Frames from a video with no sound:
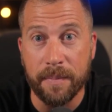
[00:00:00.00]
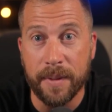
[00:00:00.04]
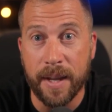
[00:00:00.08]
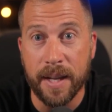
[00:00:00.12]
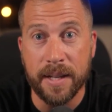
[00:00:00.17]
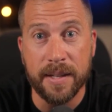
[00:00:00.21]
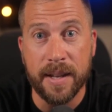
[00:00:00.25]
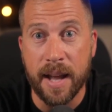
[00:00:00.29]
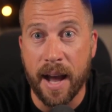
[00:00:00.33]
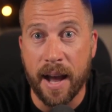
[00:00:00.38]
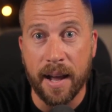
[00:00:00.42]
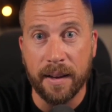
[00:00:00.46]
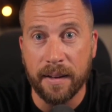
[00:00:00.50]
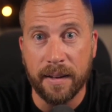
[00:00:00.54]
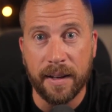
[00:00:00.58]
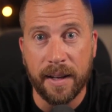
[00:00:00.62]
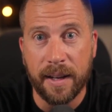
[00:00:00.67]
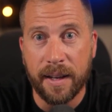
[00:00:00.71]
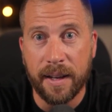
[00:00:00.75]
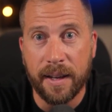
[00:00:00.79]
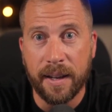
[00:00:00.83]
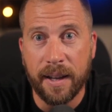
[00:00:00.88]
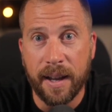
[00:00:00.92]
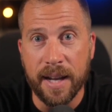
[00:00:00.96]
It's not
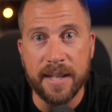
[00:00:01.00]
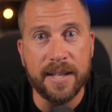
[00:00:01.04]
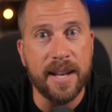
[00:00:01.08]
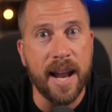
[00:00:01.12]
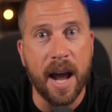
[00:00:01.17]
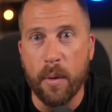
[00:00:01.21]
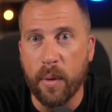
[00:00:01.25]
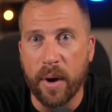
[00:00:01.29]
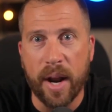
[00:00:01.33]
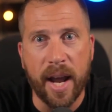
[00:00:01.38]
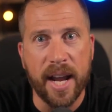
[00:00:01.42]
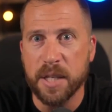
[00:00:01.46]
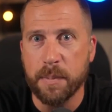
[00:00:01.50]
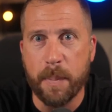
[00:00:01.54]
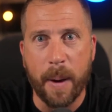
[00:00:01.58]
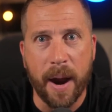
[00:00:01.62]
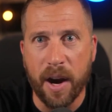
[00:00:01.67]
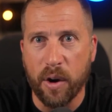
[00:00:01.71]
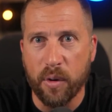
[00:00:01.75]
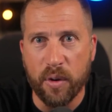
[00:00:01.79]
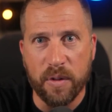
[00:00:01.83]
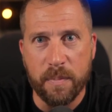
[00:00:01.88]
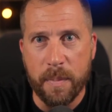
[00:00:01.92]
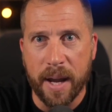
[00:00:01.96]
what I
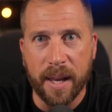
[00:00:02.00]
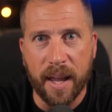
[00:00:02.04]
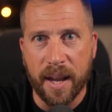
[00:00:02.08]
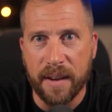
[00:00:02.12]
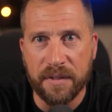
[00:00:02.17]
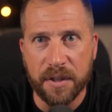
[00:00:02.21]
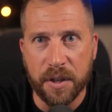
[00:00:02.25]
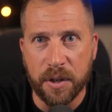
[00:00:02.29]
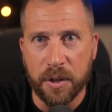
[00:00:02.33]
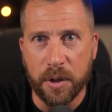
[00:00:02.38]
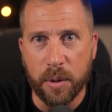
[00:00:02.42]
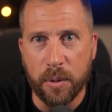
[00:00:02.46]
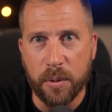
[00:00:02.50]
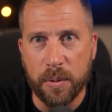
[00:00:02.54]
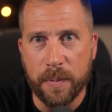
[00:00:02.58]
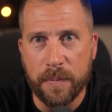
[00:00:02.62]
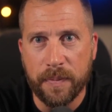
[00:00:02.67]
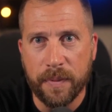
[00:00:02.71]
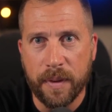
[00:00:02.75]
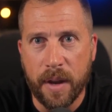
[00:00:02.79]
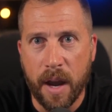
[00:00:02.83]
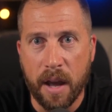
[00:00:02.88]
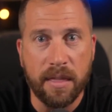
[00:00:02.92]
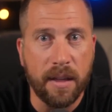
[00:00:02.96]
aspired with my life to do.
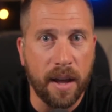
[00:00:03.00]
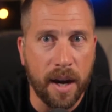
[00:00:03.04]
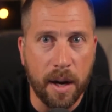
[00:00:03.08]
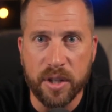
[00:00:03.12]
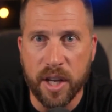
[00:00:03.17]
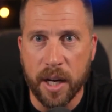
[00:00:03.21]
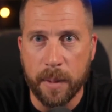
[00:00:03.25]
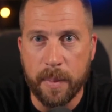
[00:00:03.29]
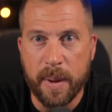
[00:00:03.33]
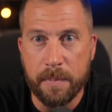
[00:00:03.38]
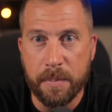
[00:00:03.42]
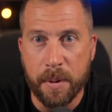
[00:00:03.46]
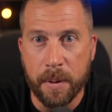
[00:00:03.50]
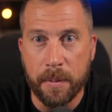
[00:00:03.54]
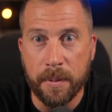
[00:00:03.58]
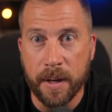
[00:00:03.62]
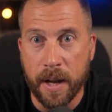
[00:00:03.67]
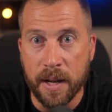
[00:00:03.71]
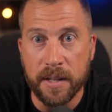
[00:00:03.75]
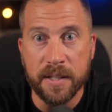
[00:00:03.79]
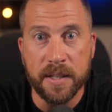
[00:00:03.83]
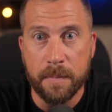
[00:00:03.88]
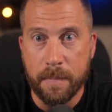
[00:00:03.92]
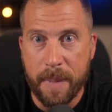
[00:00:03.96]
I thought I was going to be putting
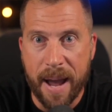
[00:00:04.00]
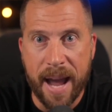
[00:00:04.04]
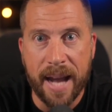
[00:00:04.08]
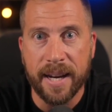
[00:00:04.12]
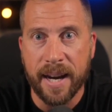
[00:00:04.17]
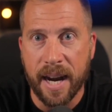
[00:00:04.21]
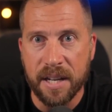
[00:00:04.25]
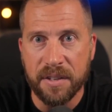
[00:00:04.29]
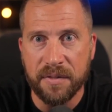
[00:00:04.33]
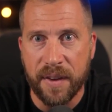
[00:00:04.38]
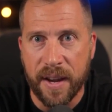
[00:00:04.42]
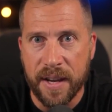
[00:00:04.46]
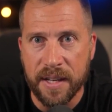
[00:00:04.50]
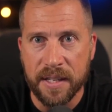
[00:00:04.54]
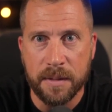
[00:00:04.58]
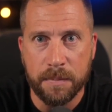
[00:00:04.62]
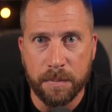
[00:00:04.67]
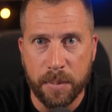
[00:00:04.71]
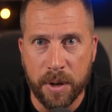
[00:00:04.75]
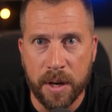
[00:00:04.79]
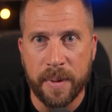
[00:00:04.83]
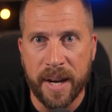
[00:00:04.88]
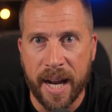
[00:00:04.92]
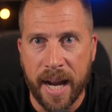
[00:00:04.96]
guns in bad guys' face and
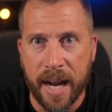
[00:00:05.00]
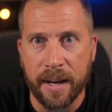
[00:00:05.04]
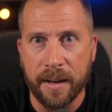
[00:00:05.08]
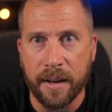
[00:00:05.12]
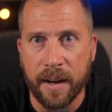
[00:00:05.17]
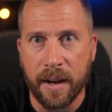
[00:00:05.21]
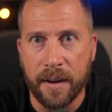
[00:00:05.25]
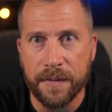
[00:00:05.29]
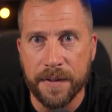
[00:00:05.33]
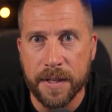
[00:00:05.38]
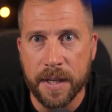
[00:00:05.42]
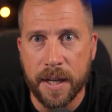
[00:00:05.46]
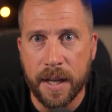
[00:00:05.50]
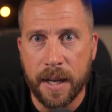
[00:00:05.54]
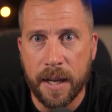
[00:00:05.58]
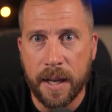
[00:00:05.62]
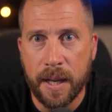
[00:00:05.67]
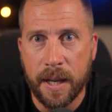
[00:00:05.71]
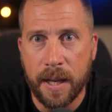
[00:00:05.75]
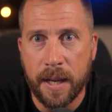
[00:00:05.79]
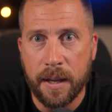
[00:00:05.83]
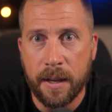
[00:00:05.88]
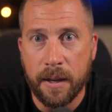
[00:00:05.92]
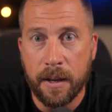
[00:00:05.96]
put them in handcuffs.
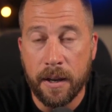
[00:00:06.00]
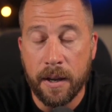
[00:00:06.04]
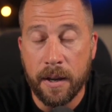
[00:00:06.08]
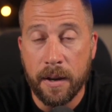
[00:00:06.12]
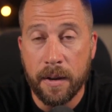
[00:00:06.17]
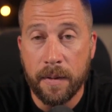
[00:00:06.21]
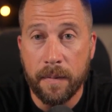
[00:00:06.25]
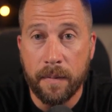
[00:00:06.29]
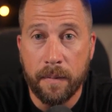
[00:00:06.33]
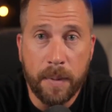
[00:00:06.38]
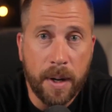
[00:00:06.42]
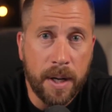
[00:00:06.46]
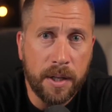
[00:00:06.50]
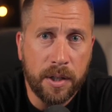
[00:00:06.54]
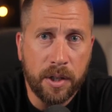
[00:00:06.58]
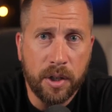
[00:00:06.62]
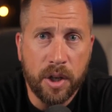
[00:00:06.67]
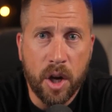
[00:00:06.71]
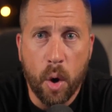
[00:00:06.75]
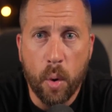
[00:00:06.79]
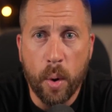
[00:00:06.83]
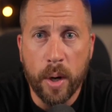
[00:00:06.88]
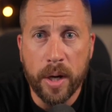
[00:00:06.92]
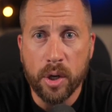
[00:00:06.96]
But you
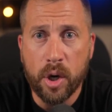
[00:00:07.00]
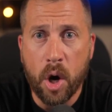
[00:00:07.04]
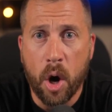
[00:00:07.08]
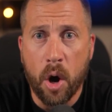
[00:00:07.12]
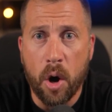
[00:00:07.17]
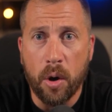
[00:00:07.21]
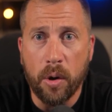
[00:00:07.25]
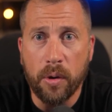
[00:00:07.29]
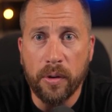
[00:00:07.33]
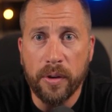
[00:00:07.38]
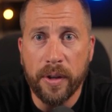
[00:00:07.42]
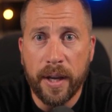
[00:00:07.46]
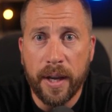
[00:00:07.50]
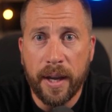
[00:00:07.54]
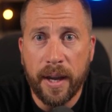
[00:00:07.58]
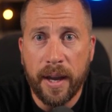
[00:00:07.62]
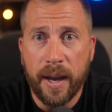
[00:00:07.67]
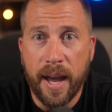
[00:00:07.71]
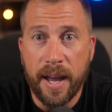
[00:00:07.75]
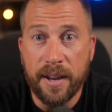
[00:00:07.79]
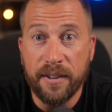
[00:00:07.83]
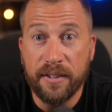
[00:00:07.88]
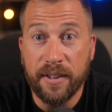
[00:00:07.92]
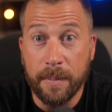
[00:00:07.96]
go where you're called.
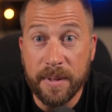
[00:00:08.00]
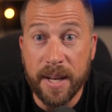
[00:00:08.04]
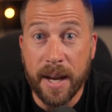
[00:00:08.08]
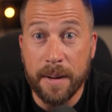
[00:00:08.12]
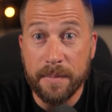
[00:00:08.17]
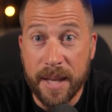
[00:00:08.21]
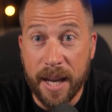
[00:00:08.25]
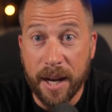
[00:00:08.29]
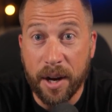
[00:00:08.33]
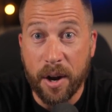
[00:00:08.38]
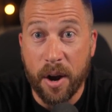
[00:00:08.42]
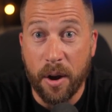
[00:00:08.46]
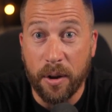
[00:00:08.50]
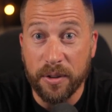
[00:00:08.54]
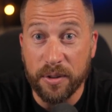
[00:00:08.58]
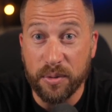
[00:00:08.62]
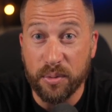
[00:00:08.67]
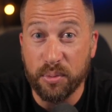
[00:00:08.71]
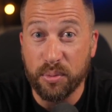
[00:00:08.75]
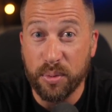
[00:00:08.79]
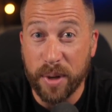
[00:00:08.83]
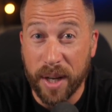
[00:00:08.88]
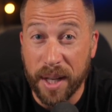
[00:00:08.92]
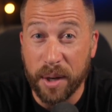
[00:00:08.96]
And sometimes that call is
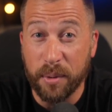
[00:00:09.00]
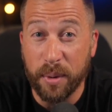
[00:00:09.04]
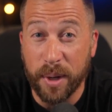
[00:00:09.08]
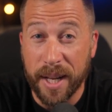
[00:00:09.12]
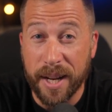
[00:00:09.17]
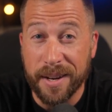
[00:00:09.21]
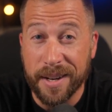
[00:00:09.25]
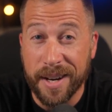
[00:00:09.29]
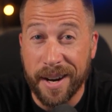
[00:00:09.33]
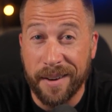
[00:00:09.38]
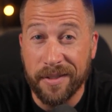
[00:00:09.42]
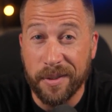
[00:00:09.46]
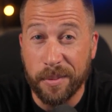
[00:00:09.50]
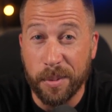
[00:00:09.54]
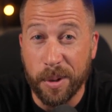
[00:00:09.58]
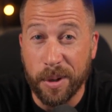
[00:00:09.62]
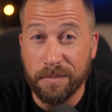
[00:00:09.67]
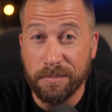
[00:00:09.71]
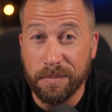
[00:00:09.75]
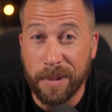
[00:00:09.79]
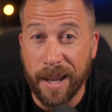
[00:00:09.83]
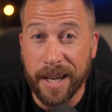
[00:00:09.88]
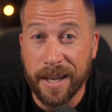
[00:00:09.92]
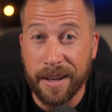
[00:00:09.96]
really, really uncomfortable.
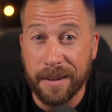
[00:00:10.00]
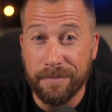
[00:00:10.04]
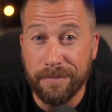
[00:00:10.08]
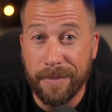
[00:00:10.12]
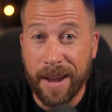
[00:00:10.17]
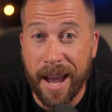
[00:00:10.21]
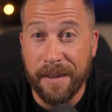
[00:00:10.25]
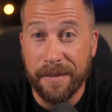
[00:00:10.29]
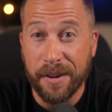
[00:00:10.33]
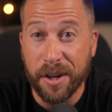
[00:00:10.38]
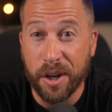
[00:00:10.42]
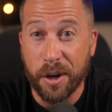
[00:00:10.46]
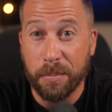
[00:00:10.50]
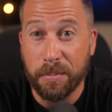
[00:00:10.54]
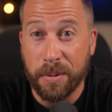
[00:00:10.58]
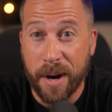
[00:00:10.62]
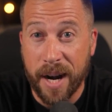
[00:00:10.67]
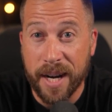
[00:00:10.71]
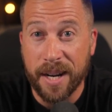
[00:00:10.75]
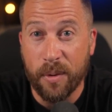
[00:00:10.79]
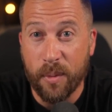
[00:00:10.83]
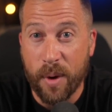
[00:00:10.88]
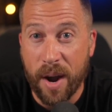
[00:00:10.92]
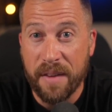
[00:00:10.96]
Like having your
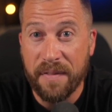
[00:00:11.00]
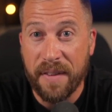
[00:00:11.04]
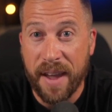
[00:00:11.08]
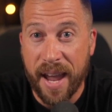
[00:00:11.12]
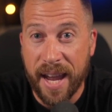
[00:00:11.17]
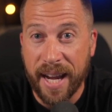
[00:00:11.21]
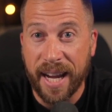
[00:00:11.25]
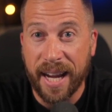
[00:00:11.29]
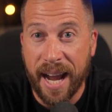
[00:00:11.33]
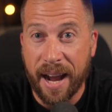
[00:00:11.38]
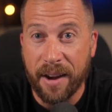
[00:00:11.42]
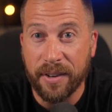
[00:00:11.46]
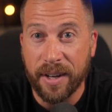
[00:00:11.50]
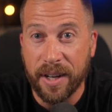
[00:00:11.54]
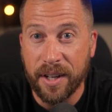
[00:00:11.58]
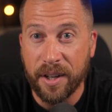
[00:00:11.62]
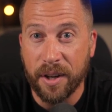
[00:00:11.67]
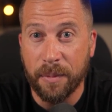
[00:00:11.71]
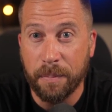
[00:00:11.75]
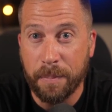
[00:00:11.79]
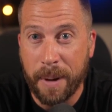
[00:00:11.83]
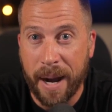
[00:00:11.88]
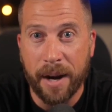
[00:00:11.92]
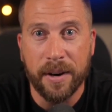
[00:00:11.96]
pregnant wife hanging out in
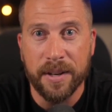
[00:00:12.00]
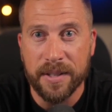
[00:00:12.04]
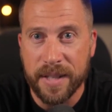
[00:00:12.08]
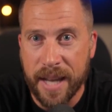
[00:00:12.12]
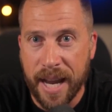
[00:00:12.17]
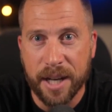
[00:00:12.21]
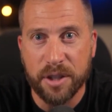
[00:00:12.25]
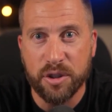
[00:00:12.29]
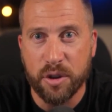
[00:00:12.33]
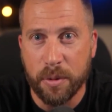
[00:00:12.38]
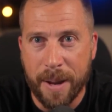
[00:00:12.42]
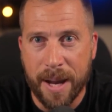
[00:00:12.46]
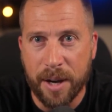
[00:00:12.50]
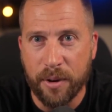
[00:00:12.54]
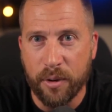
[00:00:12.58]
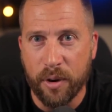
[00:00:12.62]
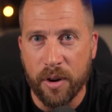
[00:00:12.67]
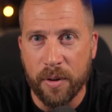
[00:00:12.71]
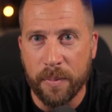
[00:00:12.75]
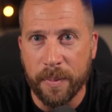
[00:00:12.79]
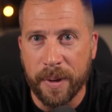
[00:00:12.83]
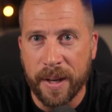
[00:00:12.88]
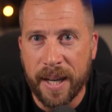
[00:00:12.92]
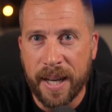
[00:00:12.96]
your parents' extra
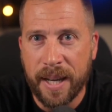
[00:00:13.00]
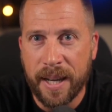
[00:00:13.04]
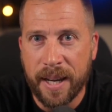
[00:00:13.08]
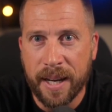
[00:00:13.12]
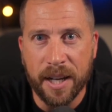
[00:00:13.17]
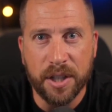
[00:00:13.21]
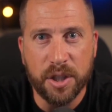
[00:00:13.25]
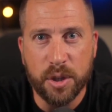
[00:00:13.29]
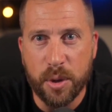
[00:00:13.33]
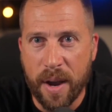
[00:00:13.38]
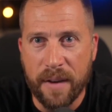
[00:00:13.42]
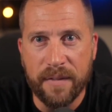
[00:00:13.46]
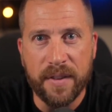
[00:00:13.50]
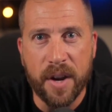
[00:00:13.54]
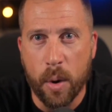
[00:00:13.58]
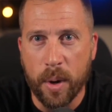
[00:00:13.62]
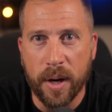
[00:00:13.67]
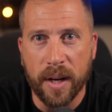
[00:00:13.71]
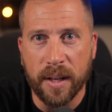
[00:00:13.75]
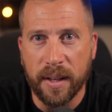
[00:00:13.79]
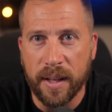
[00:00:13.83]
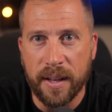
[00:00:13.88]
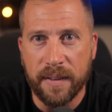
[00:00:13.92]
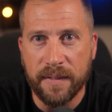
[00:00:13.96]
bedroom because you have nowhere
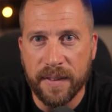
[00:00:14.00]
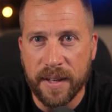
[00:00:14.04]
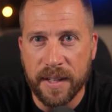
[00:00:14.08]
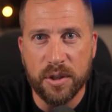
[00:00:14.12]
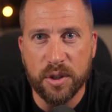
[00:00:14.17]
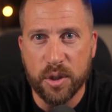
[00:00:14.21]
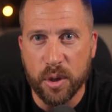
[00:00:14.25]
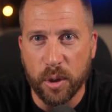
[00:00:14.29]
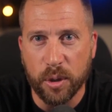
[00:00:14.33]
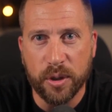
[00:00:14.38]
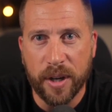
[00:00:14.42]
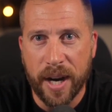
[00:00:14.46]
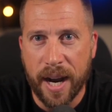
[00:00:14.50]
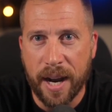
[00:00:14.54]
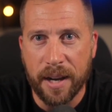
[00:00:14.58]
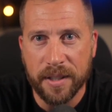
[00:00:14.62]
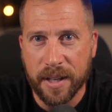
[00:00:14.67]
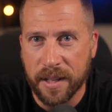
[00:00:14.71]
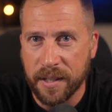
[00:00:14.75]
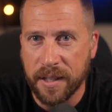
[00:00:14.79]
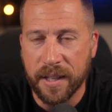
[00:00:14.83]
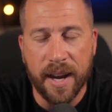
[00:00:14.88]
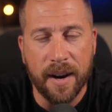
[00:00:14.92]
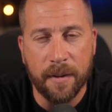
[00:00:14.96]
to live because you sold your house
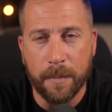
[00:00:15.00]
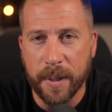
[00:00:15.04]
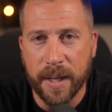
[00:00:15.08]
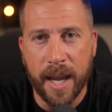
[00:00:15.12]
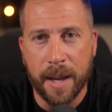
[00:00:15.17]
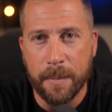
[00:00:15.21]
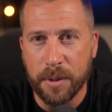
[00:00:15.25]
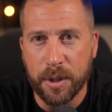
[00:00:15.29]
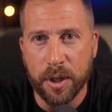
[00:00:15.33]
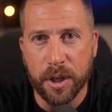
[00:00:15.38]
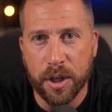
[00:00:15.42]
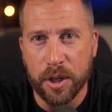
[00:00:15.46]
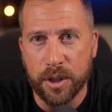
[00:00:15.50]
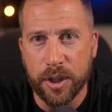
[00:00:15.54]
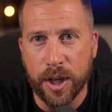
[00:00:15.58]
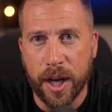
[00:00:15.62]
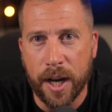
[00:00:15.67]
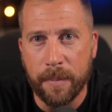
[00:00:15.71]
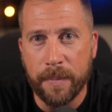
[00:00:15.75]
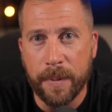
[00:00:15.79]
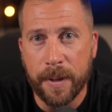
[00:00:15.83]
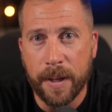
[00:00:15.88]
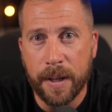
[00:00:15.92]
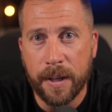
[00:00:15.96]
because the government came and took your
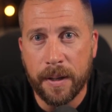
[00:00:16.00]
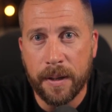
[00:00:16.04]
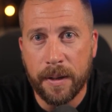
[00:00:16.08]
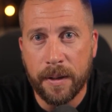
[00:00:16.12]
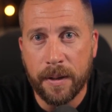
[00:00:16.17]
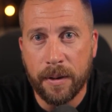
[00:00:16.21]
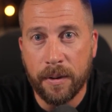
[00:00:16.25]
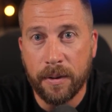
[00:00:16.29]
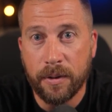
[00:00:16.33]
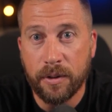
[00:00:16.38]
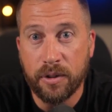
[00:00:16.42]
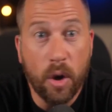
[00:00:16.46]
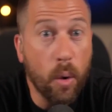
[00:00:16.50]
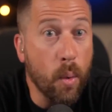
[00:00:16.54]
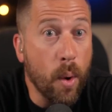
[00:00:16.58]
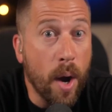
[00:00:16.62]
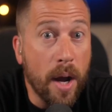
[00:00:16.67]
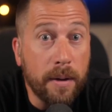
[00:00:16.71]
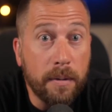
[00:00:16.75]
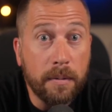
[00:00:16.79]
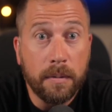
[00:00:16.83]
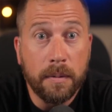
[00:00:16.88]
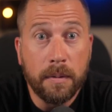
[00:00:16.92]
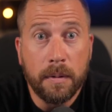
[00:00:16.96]
job. So what?
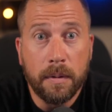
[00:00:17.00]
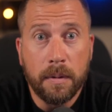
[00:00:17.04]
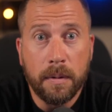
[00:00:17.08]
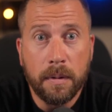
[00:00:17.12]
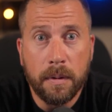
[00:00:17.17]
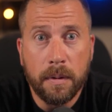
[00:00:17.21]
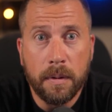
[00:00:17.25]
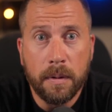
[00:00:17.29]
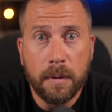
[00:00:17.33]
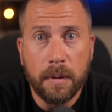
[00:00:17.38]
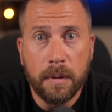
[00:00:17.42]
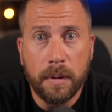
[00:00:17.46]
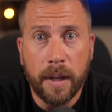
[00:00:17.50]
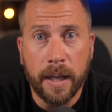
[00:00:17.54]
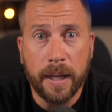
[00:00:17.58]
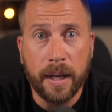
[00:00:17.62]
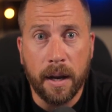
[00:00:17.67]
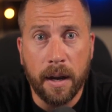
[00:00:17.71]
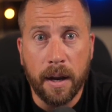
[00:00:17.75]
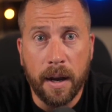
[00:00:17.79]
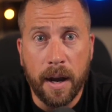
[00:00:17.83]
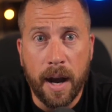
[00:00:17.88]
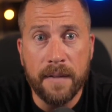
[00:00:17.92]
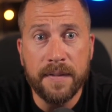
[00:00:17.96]
Like
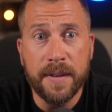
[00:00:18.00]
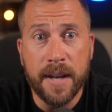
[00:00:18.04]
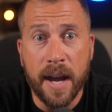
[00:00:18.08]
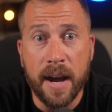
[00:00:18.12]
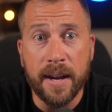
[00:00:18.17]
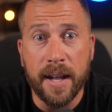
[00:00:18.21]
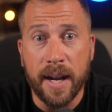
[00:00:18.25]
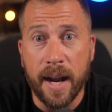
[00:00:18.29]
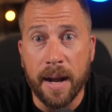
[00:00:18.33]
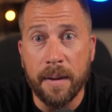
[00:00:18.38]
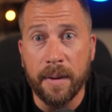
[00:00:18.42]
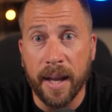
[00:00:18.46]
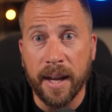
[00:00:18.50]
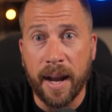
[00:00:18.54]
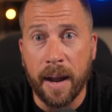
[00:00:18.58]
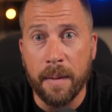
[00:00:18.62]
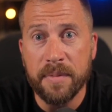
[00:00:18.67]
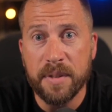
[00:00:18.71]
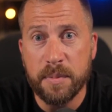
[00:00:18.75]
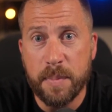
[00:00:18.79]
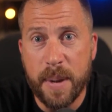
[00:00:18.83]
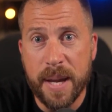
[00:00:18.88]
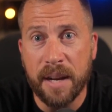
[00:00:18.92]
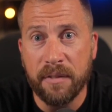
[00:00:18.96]
I've done it. I'm
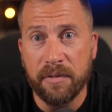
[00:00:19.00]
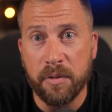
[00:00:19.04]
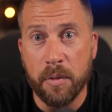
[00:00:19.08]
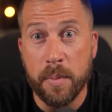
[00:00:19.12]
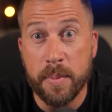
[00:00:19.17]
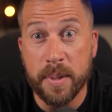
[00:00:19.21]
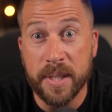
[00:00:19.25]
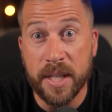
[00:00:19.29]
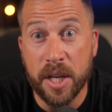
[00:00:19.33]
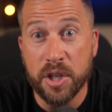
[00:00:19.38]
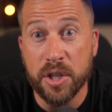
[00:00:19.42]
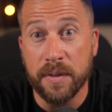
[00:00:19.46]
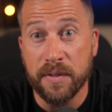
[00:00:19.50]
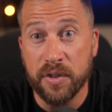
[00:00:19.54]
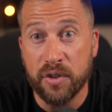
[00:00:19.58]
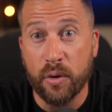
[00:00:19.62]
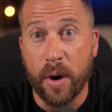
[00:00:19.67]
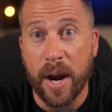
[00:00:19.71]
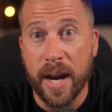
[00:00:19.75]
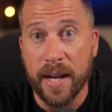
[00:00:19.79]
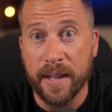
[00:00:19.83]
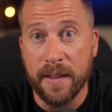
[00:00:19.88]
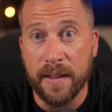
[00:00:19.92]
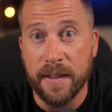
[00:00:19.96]
speaking from a position of
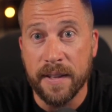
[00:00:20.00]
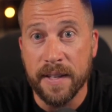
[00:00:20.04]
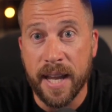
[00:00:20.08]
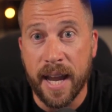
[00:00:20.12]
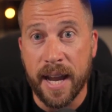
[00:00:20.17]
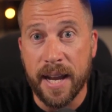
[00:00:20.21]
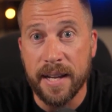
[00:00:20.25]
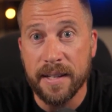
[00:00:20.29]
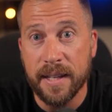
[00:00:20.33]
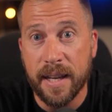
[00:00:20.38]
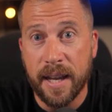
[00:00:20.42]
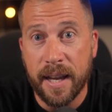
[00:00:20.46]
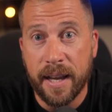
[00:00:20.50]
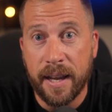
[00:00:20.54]
strength in this case.